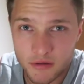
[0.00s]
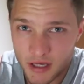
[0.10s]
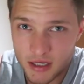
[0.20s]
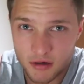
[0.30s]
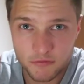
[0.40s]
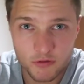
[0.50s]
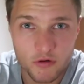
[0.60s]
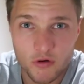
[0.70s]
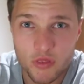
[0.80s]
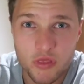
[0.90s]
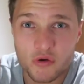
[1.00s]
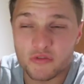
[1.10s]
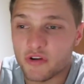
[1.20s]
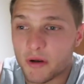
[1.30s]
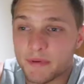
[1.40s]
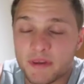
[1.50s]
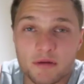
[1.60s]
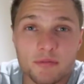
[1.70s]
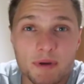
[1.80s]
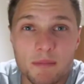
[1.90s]
Hit off on those type of
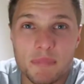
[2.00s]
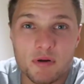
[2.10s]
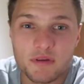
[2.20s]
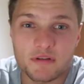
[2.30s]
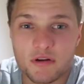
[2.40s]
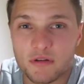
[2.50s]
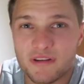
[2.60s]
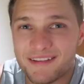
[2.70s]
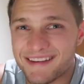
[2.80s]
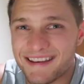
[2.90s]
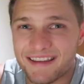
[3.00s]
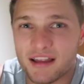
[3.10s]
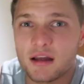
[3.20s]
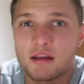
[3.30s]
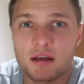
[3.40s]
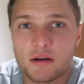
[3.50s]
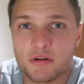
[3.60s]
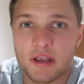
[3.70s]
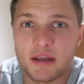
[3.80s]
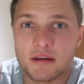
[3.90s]
things. We can build this content together and
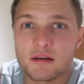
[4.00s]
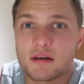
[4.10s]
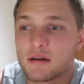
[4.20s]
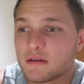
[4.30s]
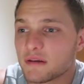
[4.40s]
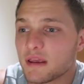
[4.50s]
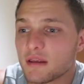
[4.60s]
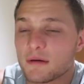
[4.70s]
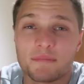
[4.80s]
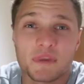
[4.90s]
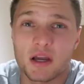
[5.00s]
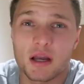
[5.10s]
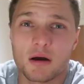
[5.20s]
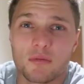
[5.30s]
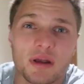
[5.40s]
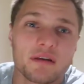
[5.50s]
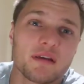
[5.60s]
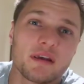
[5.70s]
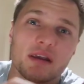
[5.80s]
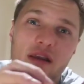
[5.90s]
create it together. I can't wait to
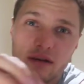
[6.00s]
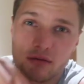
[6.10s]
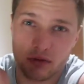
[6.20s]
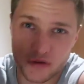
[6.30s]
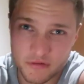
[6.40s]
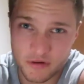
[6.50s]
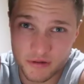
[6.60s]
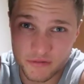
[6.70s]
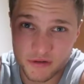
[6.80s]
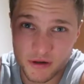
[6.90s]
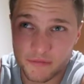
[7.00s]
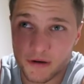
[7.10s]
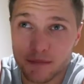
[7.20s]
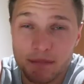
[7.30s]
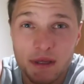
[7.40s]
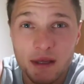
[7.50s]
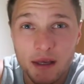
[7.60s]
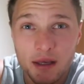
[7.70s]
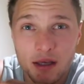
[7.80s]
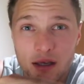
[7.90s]
hit all this kind of stuff up,
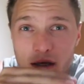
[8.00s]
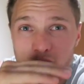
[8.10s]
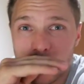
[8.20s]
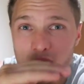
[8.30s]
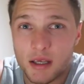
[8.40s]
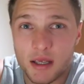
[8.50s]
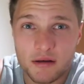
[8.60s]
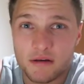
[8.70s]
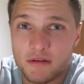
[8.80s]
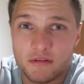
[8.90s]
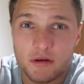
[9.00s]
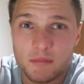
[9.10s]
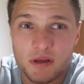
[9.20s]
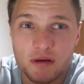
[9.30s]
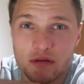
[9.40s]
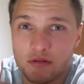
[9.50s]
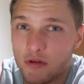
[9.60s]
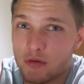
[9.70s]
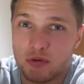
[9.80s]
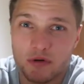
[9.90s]
and it is going to be
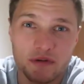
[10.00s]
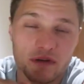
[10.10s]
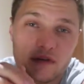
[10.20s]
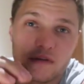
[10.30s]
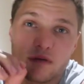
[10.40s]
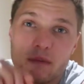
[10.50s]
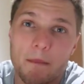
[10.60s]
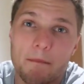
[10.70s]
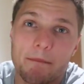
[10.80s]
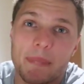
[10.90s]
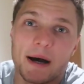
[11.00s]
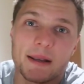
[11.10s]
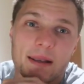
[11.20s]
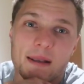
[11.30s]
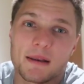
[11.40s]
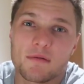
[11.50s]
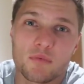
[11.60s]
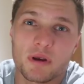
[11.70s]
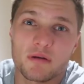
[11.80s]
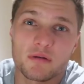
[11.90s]
slow processes, but
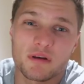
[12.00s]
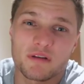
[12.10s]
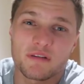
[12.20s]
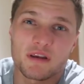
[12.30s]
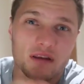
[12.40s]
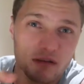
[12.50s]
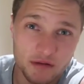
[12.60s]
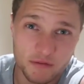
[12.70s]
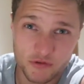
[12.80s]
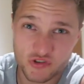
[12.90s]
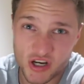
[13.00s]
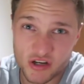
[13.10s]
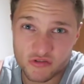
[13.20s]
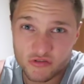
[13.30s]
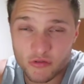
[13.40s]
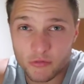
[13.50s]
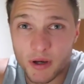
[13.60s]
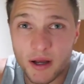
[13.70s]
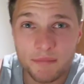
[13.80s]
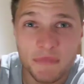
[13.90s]
you're going to see the different changes
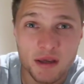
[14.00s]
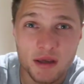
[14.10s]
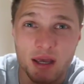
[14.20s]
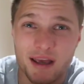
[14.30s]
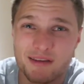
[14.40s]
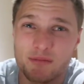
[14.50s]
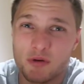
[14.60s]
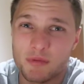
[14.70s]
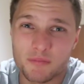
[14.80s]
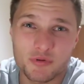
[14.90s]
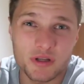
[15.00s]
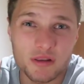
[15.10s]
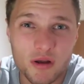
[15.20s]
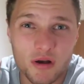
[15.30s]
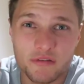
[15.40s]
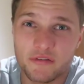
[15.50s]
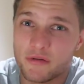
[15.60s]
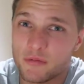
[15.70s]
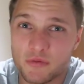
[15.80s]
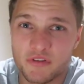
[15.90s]
throughout. At the moment, I'm pretty lost.
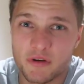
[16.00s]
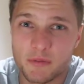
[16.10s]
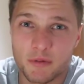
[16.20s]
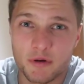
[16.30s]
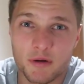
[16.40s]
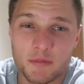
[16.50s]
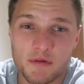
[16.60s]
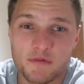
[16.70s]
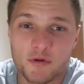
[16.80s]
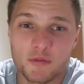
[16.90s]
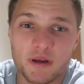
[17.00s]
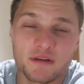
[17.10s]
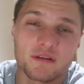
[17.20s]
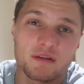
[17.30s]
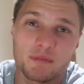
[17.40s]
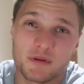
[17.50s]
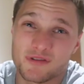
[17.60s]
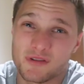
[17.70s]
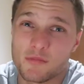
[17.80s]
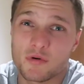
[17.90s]
We'll see where I am in 4 weeks,
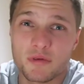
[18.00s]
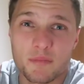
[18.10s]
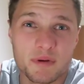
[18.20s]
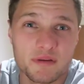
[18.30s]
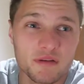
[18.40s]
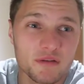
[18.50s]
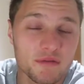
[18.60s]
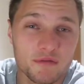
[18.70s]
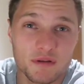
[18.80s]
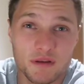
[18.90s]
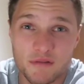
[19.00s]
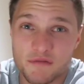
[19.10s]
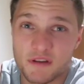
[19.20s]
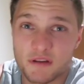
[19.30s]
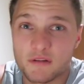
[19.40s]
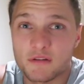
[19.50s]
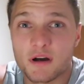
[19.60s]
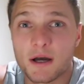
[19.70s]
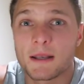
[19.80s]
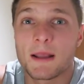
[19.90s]
especially more on the business than fitness
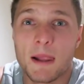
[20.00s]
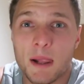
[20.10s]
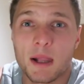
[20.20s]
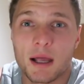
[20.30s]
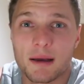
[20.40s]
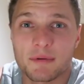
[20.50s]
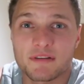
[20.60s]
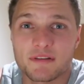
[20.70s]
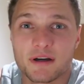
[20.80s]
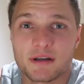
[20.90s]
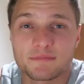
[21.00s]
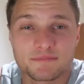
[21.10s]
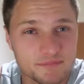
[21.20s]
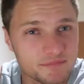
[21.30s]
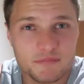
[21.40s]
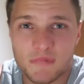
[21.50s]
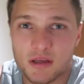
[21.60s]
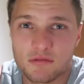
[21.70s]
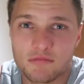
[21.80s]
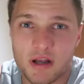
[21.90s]
side. I'm excited.
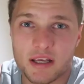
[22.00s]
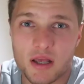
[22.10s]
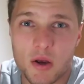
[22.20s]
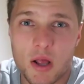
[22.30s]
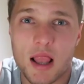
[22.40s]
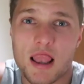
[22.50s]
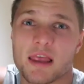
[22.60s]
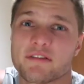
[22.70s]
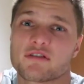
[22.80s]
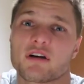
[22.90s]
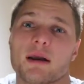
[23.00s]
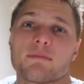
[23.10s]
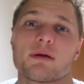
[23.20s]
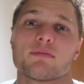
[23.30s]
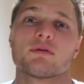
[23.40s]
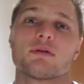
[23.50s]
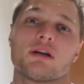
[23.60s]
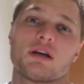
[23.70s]
Radio, let's grind, people.